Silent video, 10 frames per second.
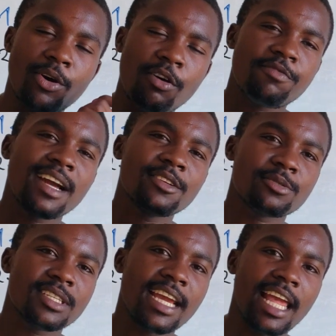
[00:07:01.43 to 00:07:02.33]
orphan
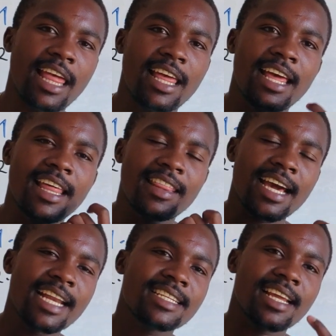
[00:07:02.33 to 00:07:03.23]
today,
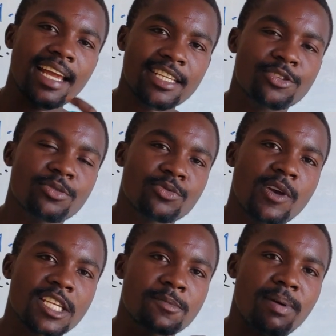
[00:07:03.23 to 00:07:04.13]
that excuse will
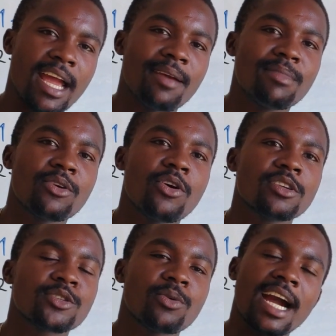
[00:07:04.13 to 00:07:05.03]
expire,
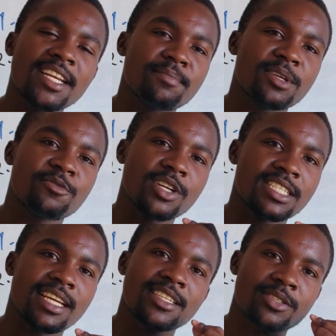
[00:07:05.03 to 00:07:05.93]
because you can't be 40
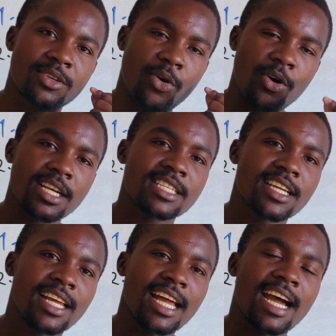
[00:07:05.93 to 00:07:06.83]
years old
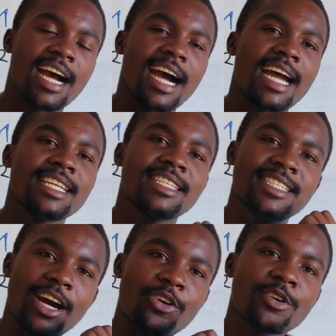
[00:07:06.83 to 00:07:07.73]
and
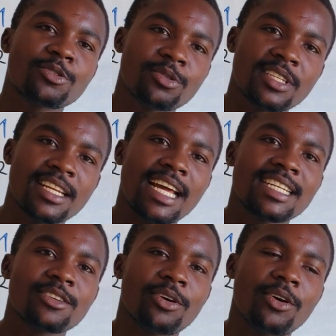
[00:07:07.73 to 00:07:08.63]
tell your children that,
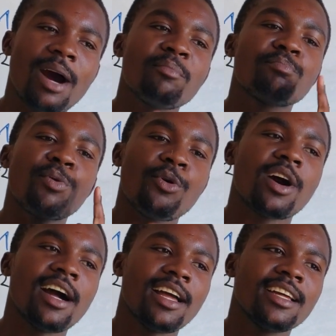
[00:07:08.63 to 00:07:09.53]
oh, I'm
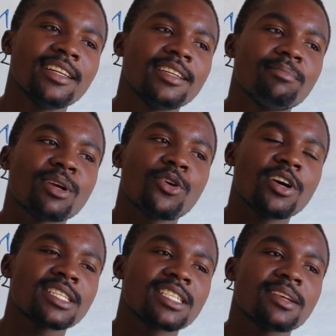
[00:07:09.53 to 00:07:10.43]
poor
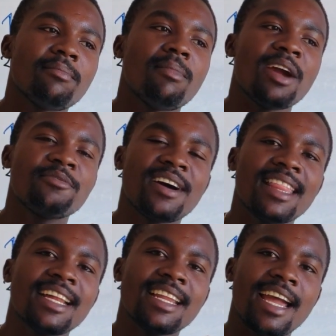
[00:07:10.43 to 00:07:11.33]
because my
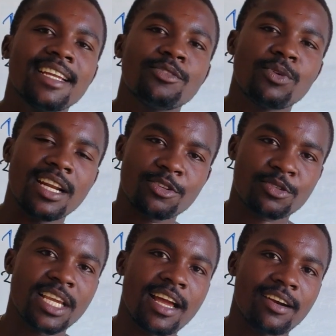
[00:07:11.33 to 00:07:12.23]
father died when I was
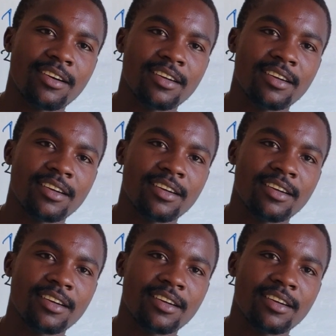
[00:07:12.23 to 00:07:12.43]
young.